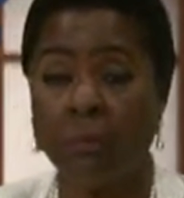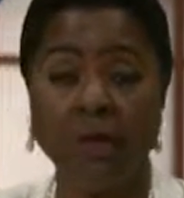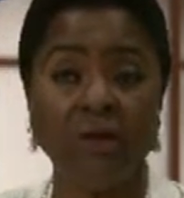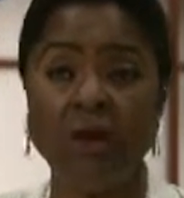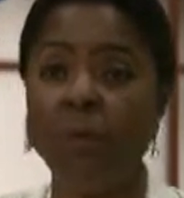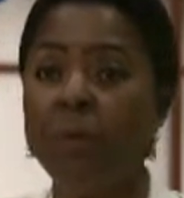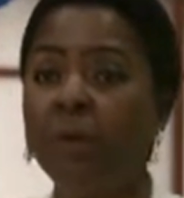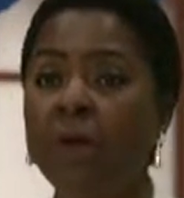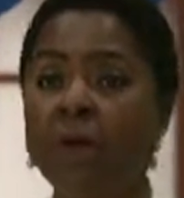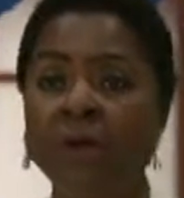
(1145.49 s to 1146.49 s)
I tell
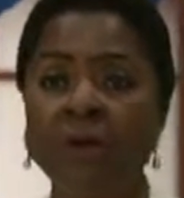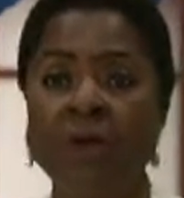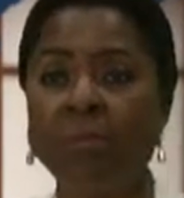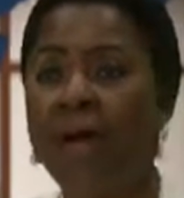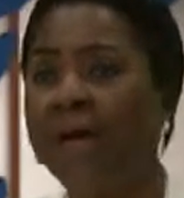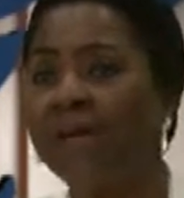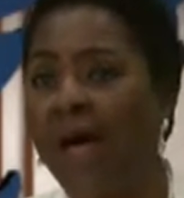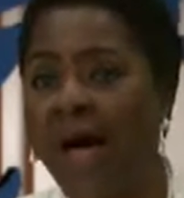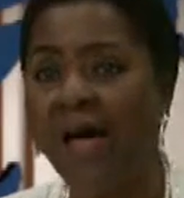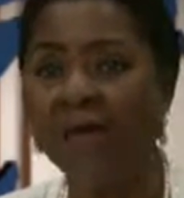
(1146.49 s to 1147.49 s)
people all the time, my
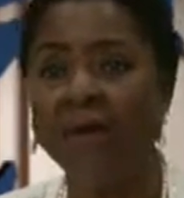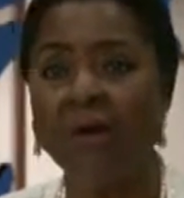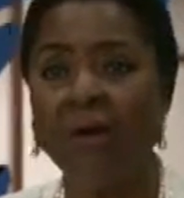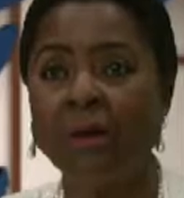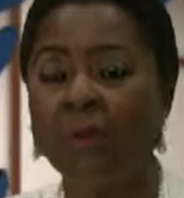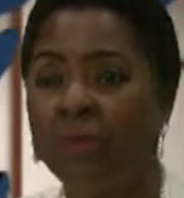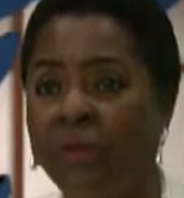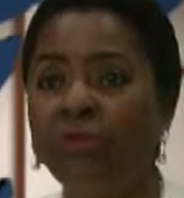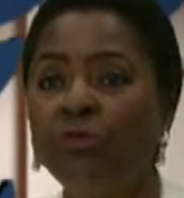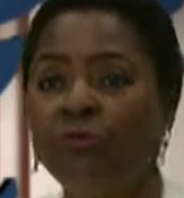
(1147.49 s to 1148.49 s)
God,
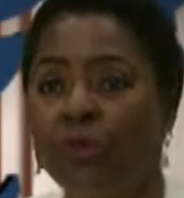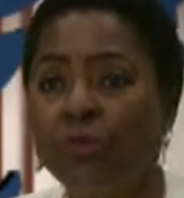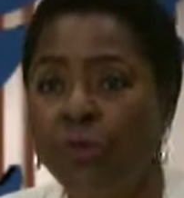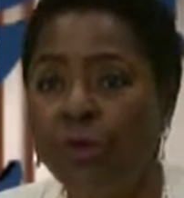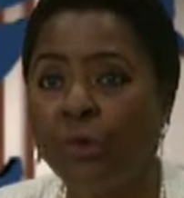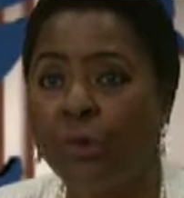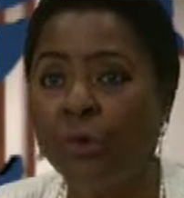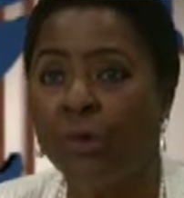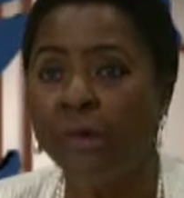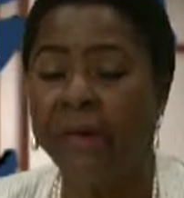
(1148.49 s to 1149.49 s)
would you do you?
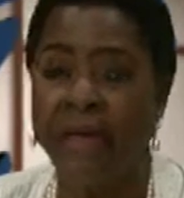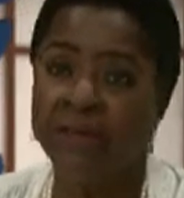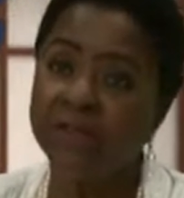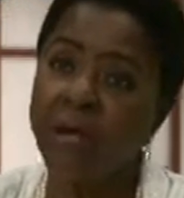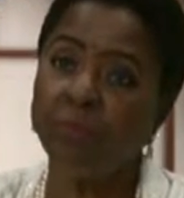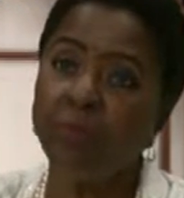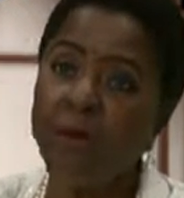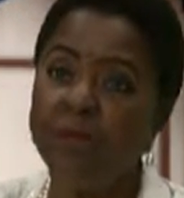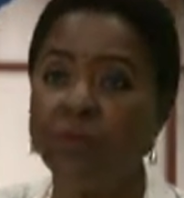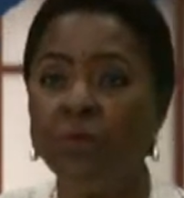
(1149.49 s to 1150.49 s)
And stop
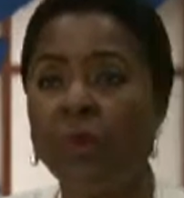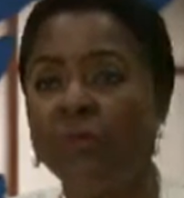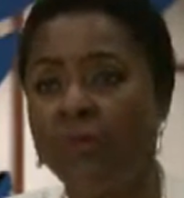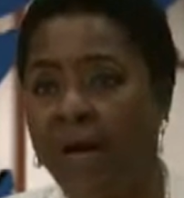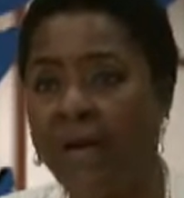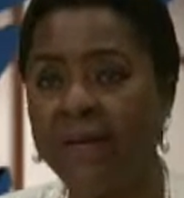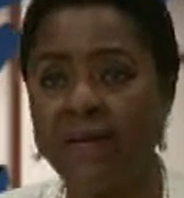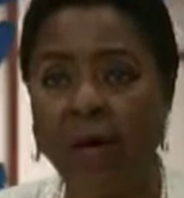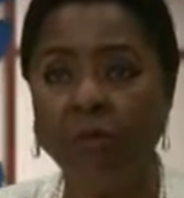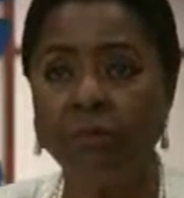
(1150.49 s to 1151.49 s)
trying to do
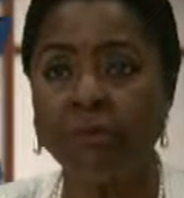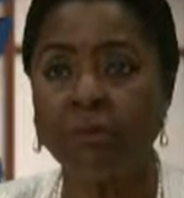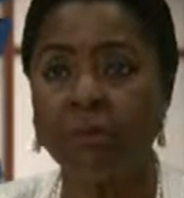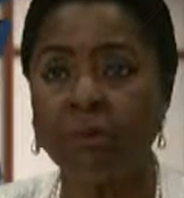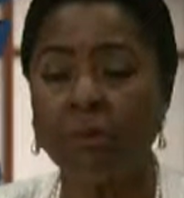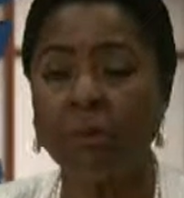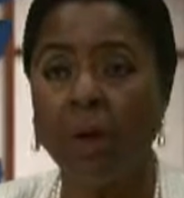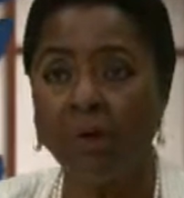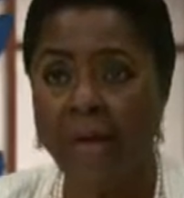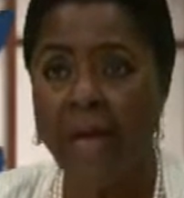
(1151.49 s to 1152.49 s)
everybody else,
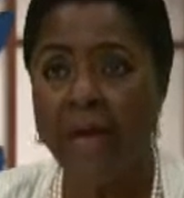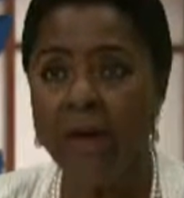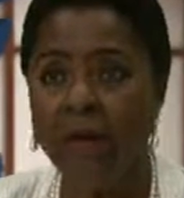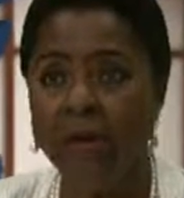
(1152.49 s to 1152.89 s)
okay?